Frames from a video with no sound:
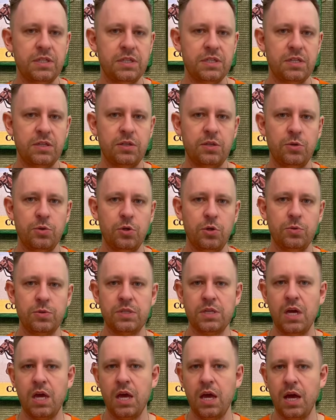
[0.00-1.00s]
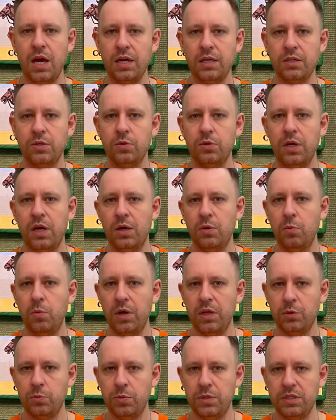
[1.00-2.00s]
scenarios, a
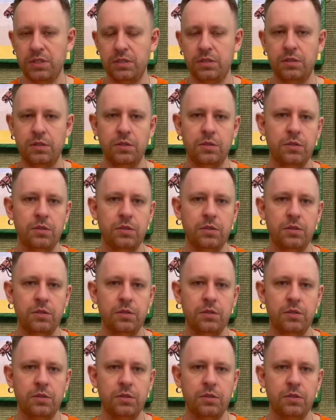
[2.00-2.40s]
well-written